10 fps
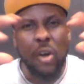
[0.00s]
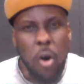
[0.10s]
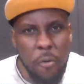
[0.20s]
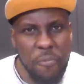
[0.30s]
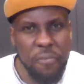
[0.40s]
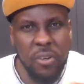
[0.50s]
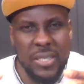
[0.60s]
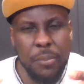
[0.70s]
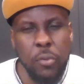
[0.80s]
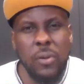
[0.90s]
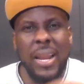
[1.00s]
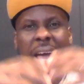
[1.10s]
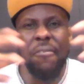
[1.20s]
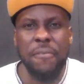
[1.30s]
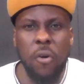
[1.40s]
comfortable
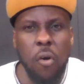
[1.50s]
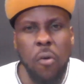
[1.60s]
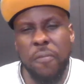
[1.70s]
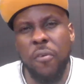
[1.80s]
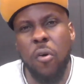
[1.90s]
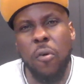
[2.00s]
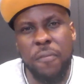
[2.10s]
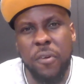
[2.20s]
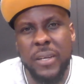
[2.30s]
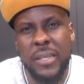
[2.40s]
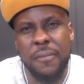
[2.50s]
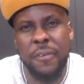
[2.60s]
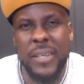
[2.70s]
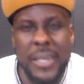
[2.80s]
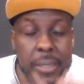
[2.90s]
life for
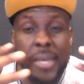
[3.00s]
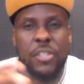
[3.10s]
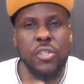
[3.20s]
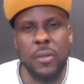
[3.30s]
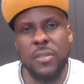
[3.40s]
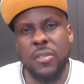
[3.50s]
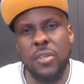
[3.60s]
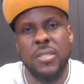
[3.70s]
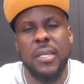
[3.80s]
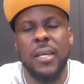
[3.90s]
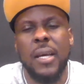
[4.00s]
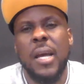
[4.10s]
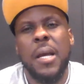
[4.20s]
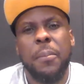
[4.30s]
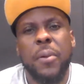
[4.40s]
the nation, you see.
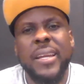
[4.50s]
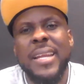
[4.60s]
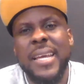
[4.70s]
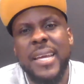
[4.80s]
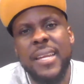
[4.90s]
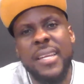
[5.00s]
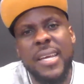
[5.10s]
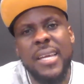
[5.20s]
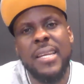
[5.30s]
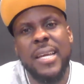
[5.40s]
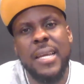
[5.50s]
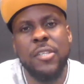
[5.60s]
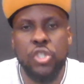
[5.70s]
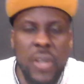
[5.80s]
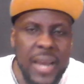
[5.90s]
But in
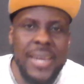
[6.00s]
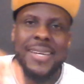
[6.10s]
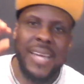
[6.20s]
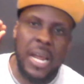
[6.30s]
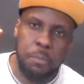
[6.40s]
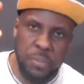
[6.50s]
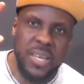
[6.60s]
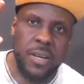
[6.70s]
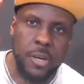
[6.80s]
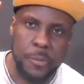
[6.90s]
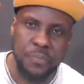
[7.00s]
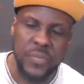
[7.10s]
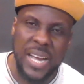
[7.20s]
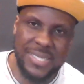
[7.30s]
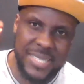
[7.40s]
shining that beacon
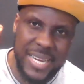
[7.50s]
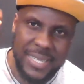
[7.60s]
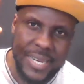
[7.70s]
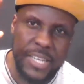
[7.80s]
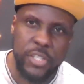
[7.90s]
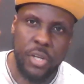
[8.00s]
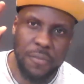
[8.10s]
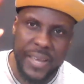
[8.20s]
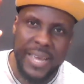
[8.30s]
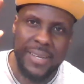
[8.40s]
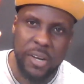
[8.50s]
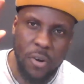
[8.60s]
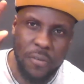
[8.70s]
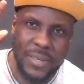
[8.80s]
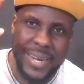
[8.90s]
as that nation of
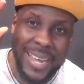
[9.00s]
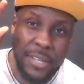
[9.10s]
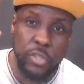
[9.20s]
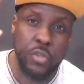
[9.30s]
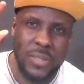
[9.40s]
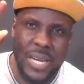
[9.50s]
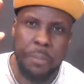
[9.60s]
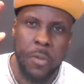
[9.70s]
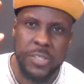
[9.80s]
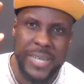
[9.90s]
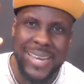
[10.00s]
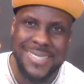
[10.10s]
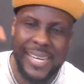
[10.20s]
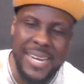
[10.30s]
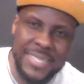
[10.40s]
that exude that much
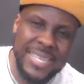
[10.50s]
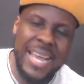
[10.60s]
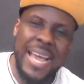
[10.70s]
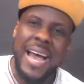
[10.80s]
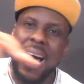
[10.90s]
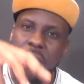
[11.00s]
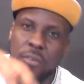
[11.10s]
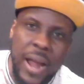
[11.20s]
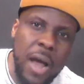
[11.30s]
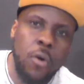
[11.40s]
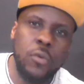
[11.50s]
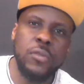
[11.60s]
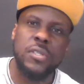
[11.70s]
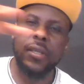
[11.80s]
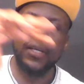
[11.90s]
excellence
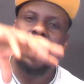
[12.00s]
around,